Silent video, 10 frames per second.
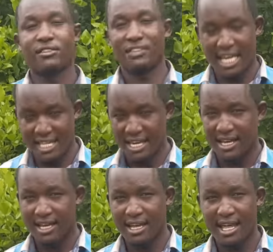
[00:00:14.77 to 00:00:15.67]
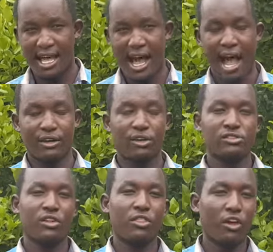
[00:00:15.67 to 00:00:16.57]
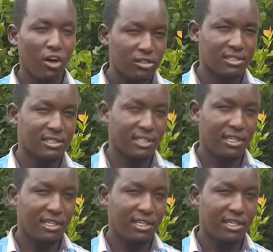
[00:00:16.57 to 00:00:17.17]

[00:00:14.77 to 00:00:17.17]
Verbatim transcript: of Kenya, and also those